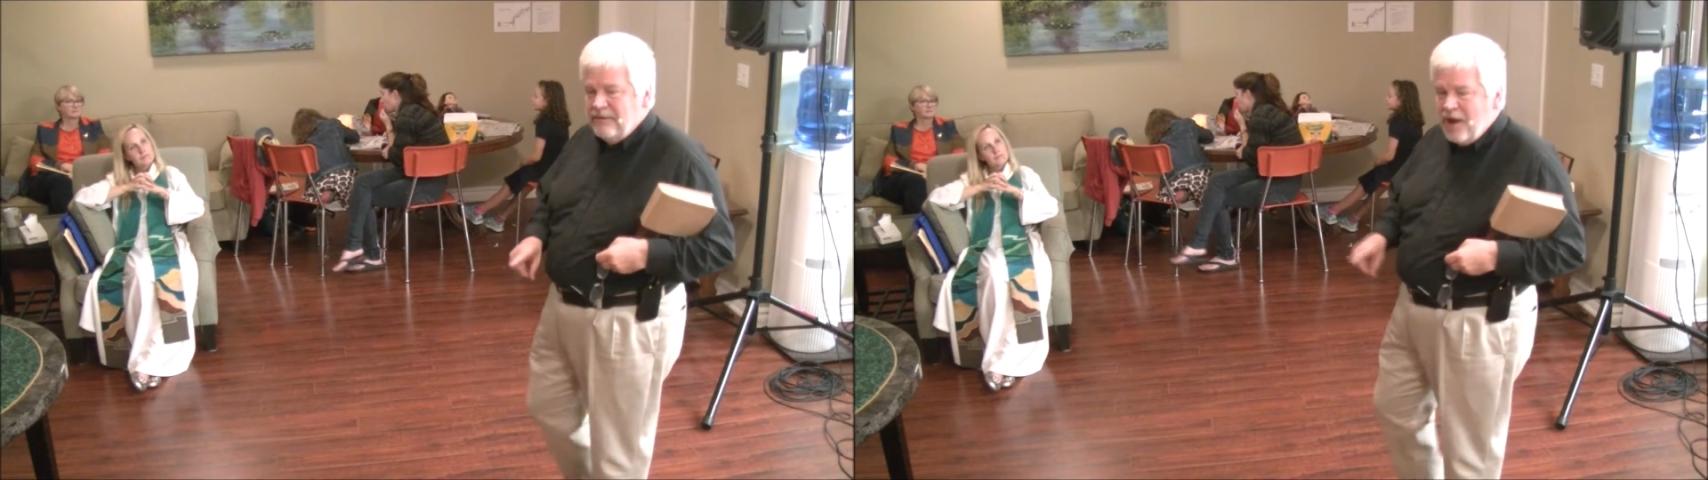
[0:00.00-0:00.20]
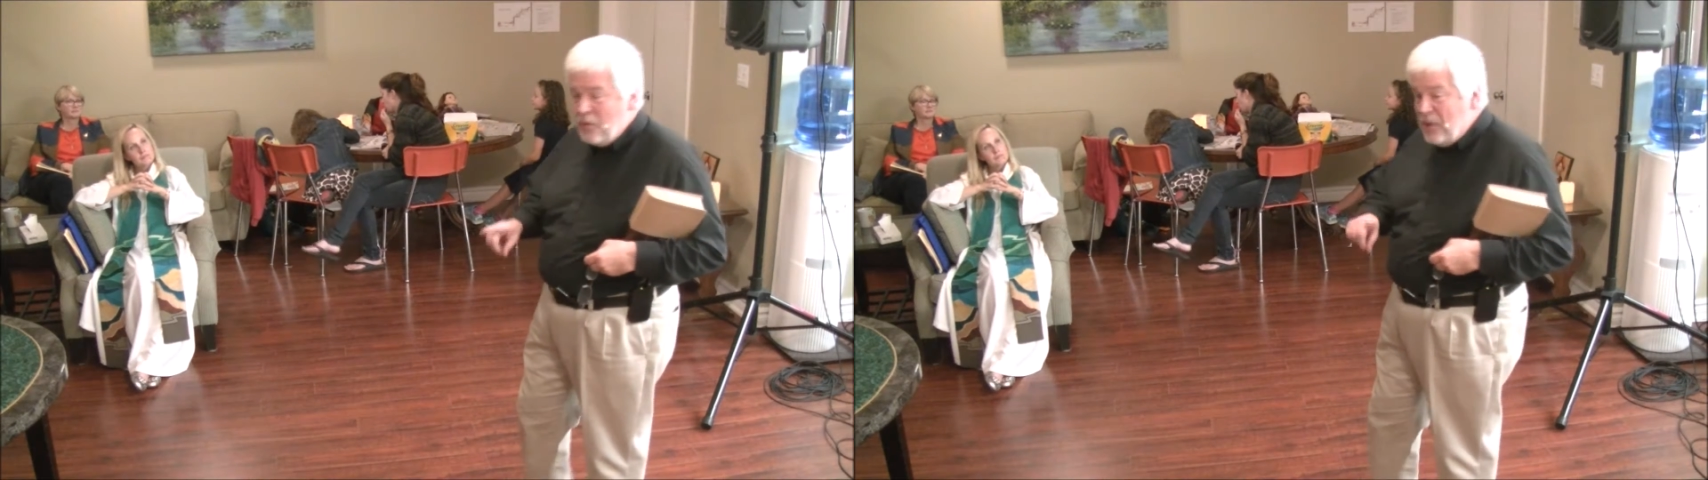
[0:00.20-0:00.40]

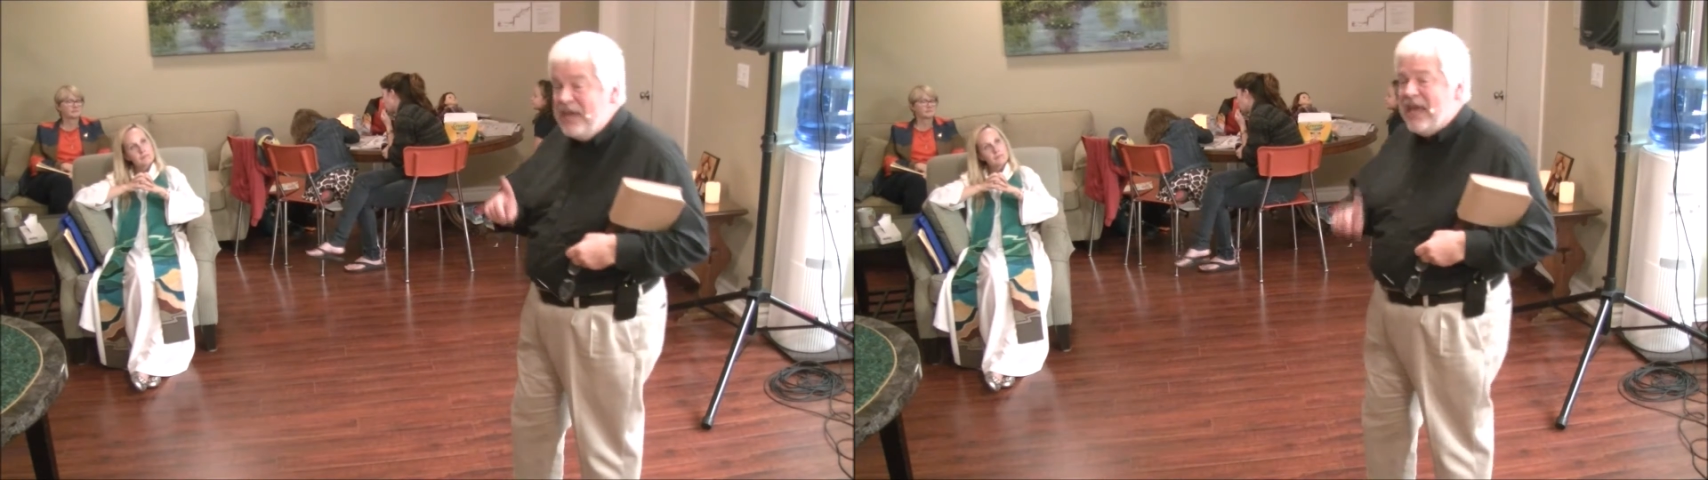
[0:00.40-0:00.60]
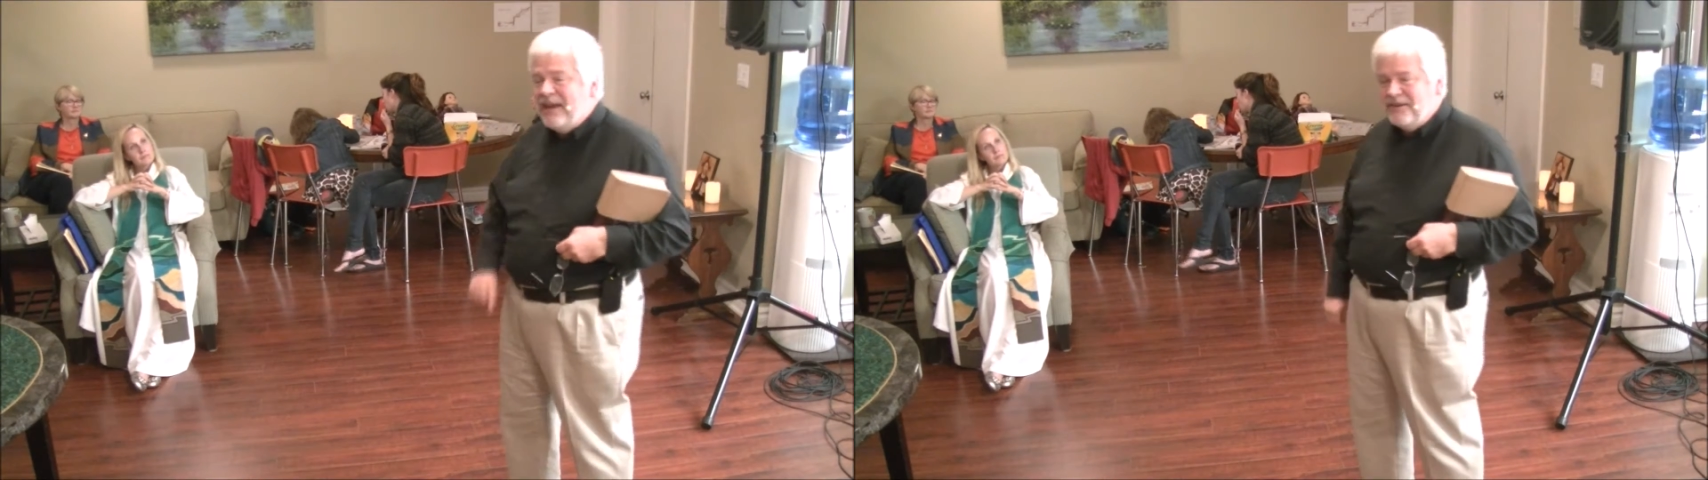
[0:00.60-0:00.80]
a
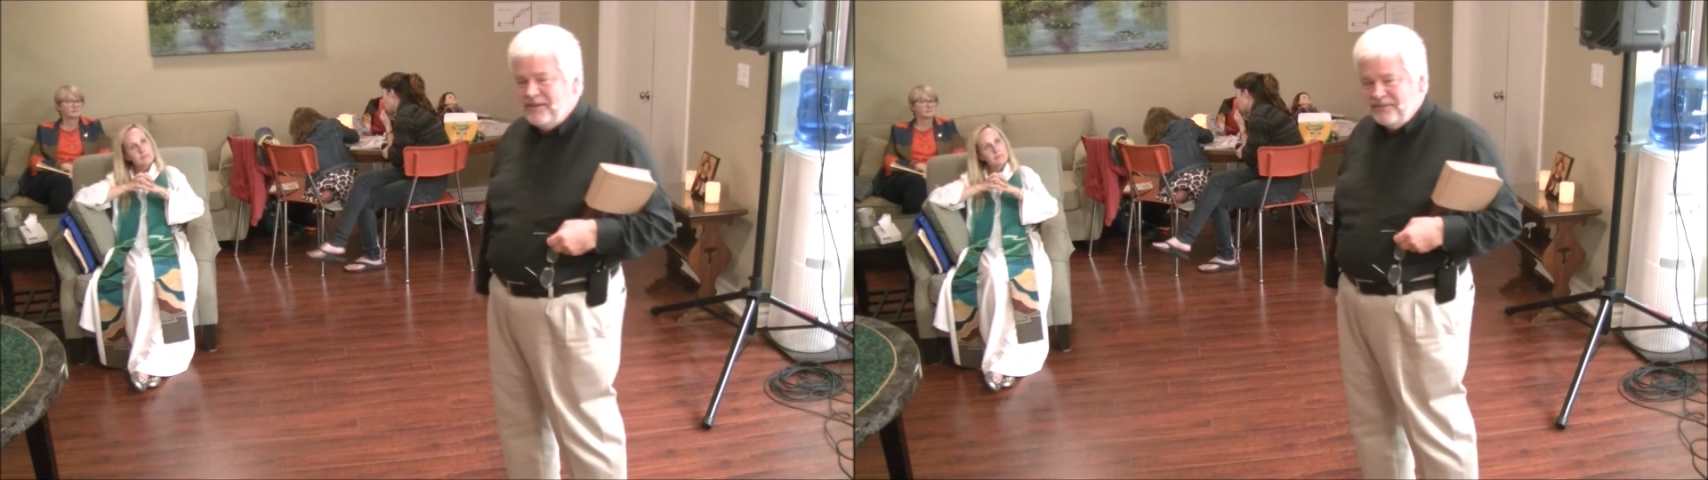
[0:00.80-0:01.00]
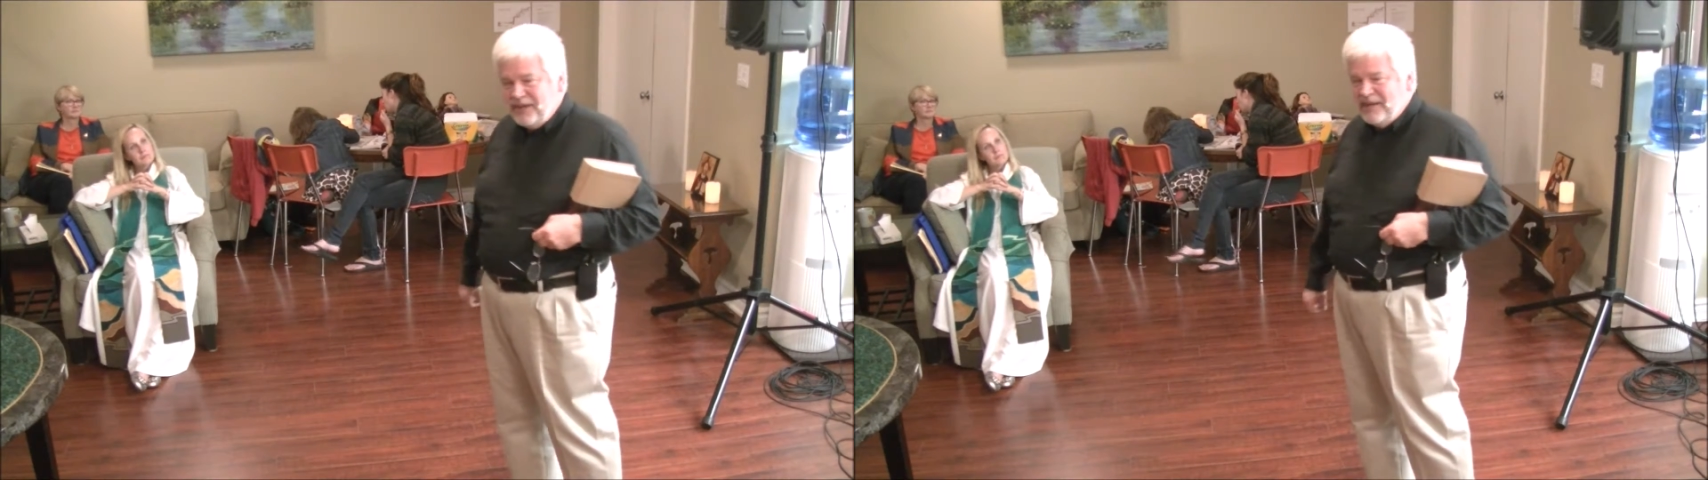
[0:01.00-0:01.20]
weekend
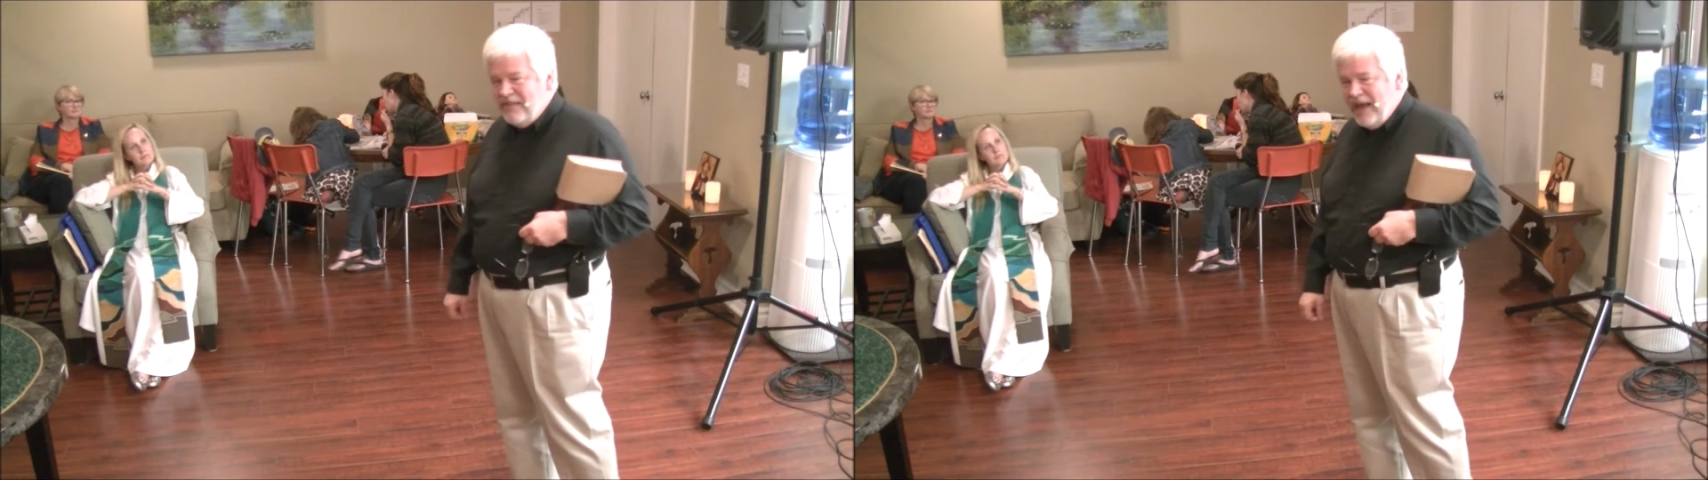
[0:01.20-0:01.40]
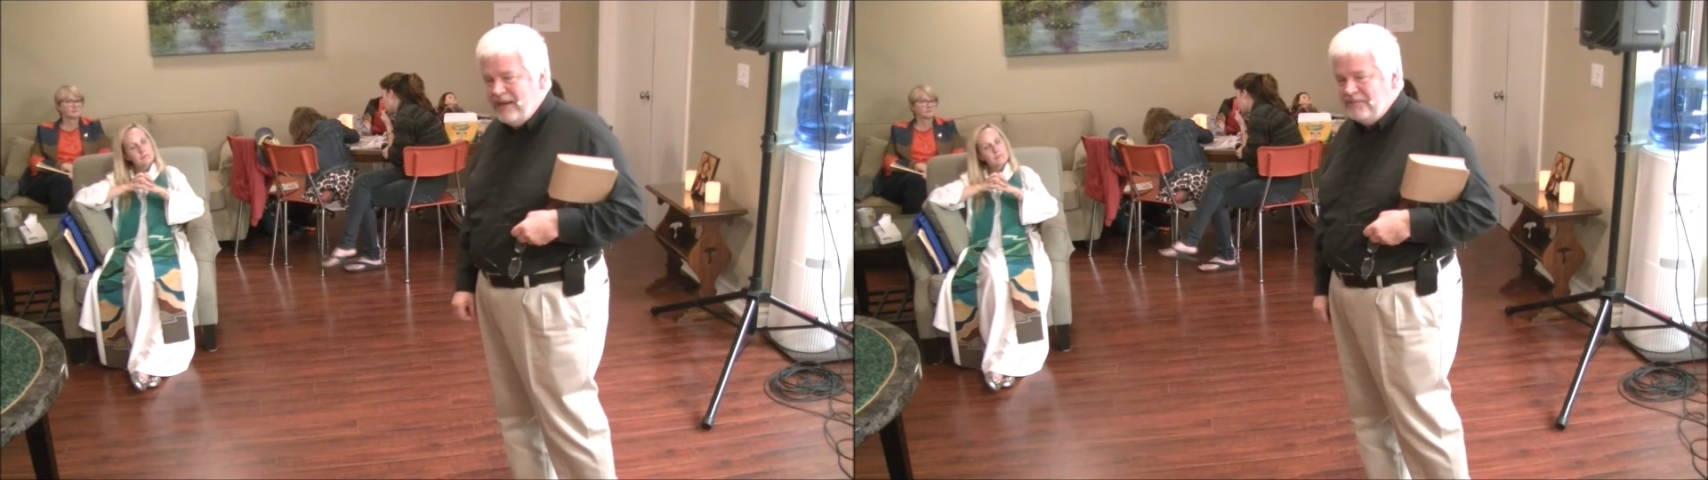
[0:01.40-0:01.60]
like
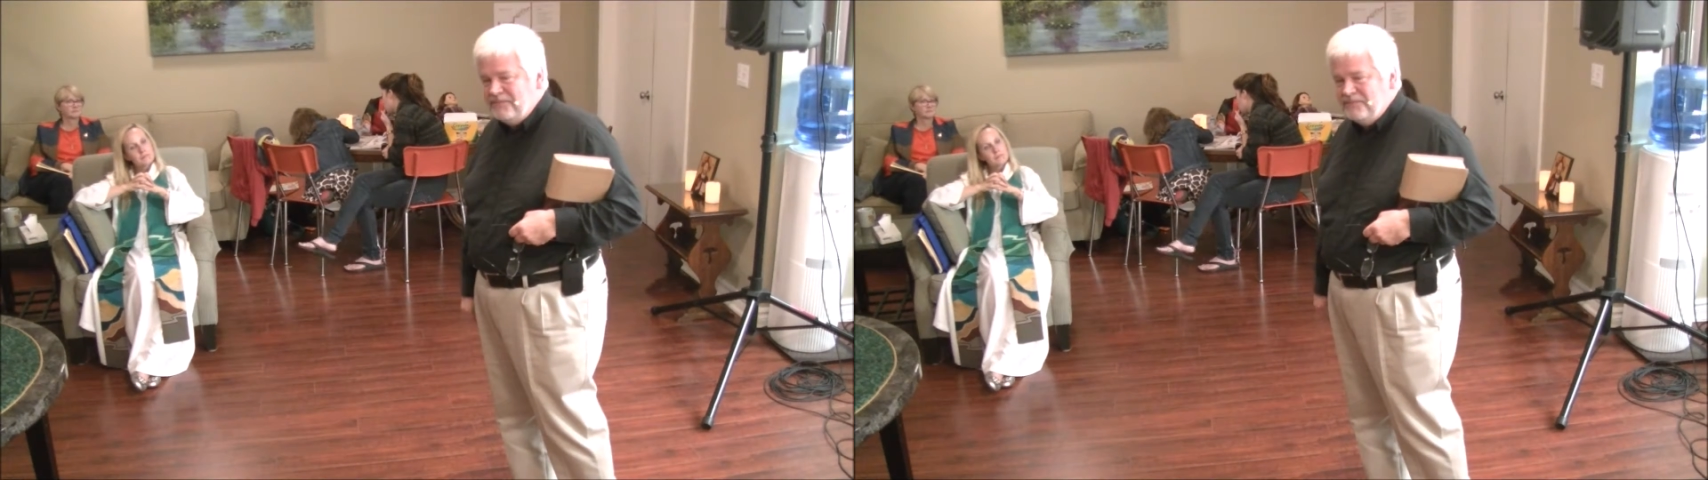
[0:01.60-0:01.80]
that.